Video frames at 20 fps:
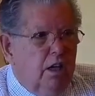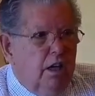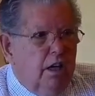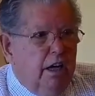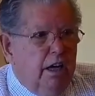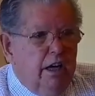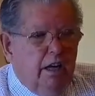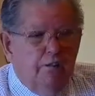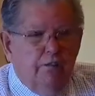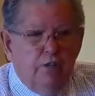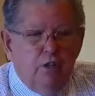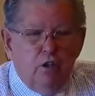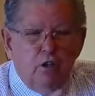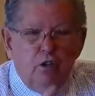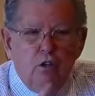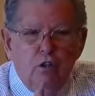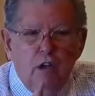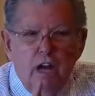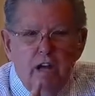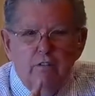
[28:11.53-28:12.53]
And if
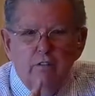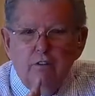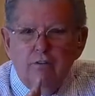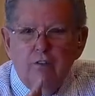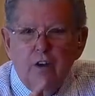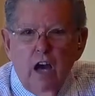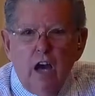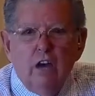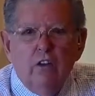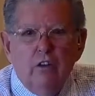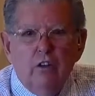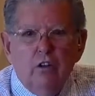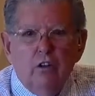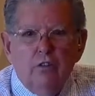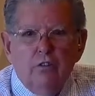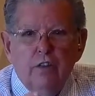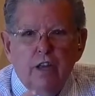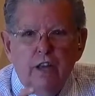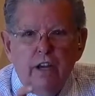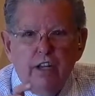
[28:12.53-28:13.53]
you have a father
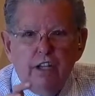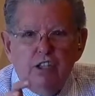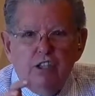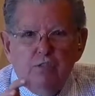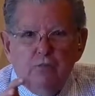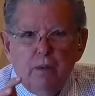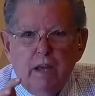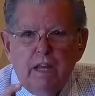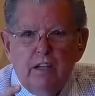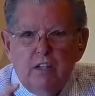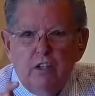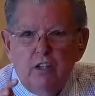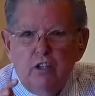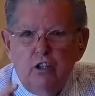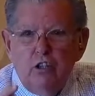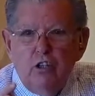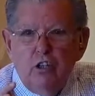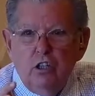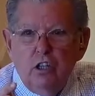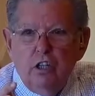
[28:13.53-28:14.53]
that expected
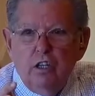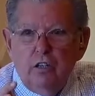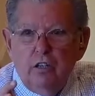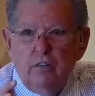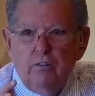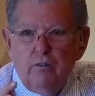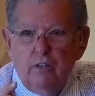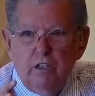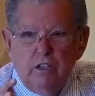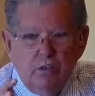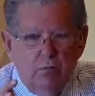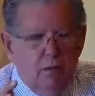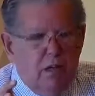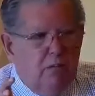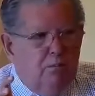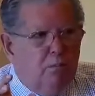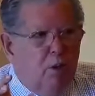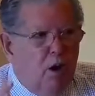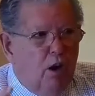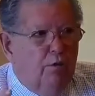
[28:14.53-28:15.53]
you to live, to
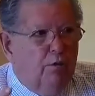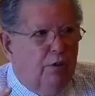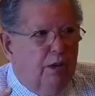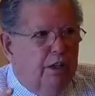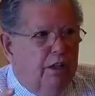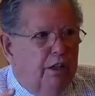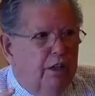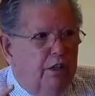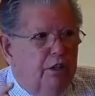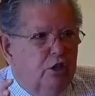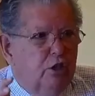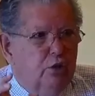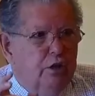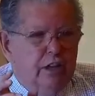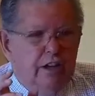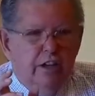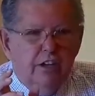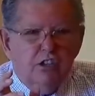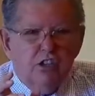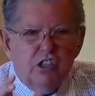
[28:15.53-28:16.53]
be perfect, and to
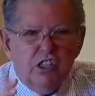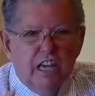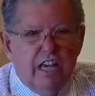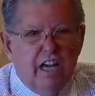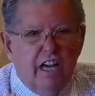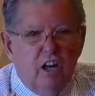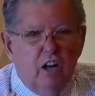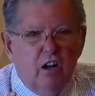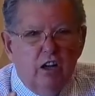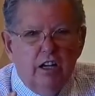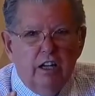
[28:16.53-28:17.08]
excel,